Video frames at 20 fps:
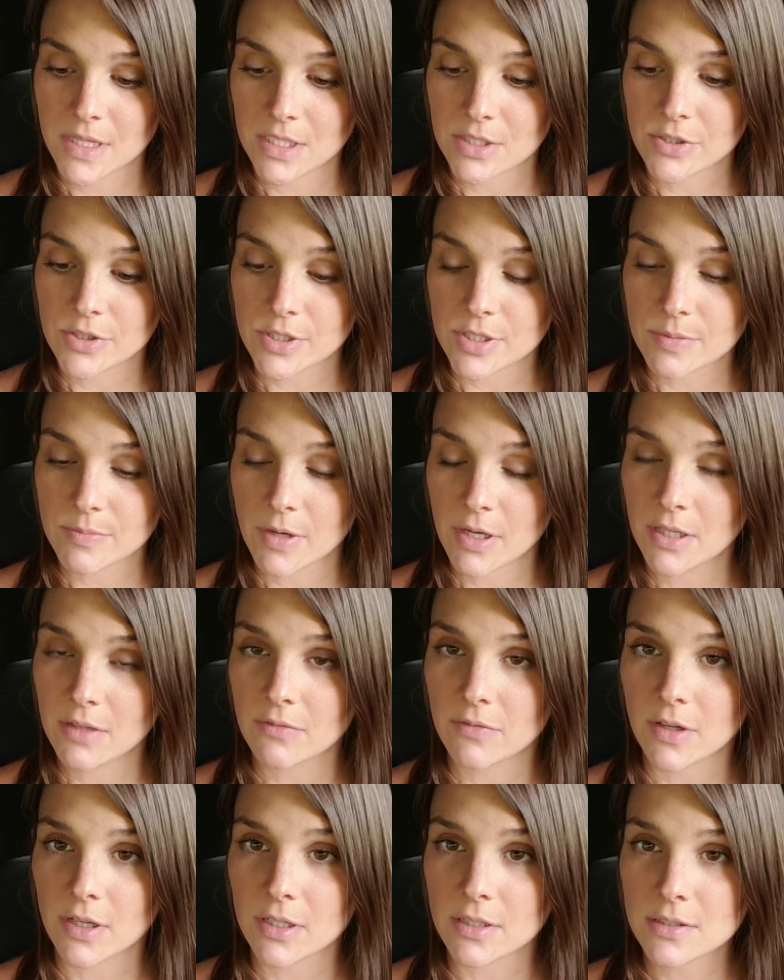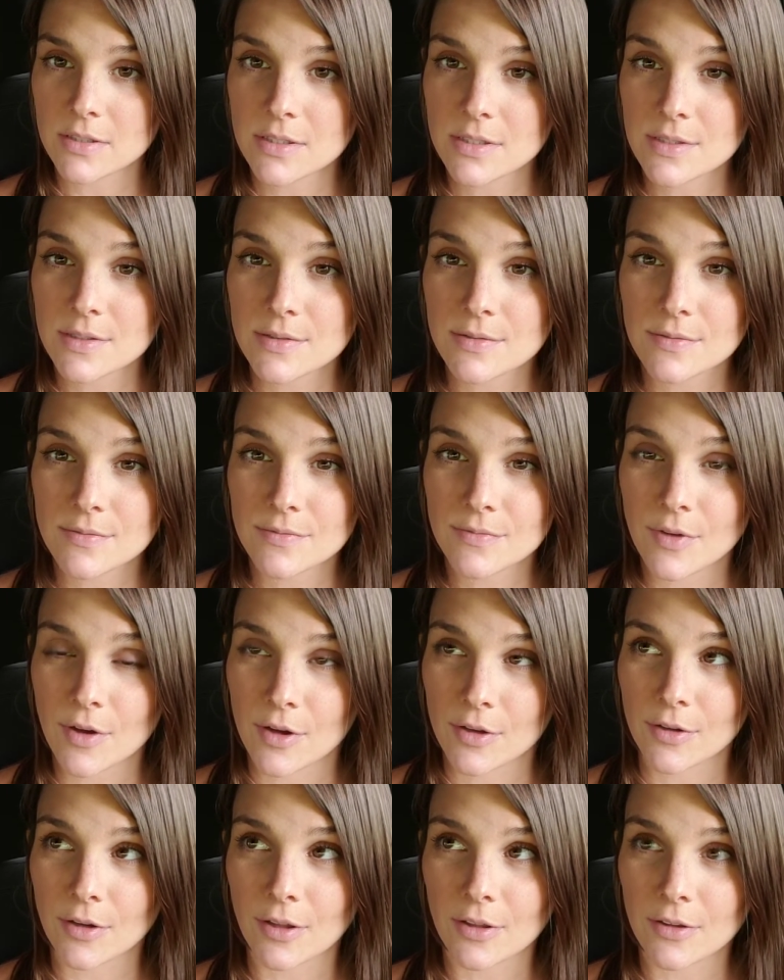just my advice
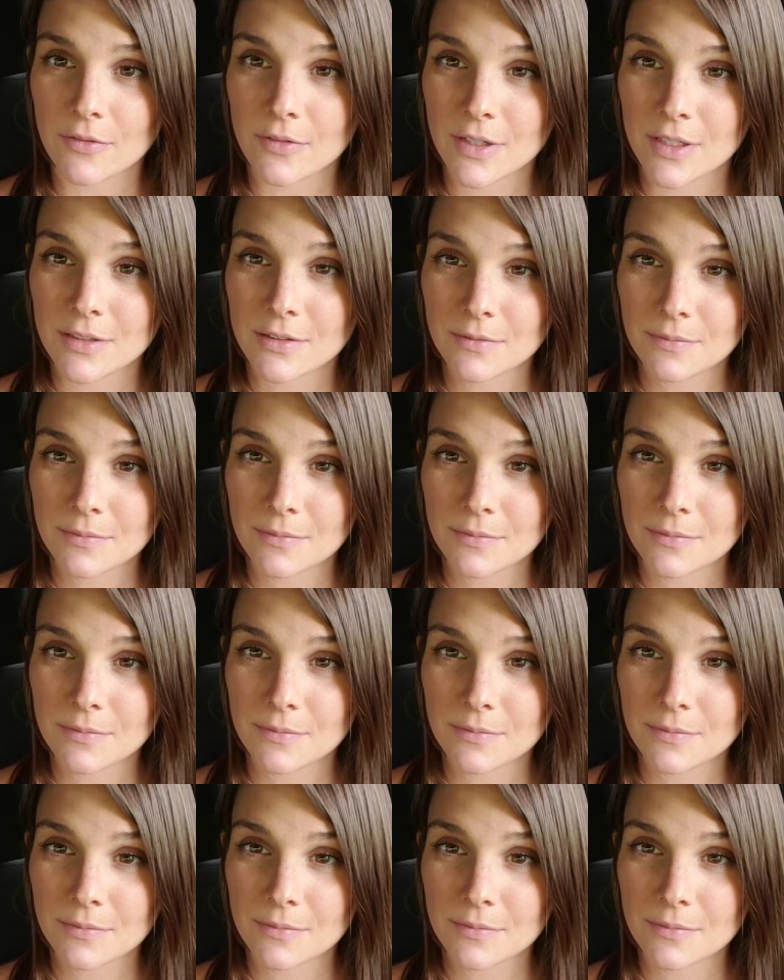on all of it.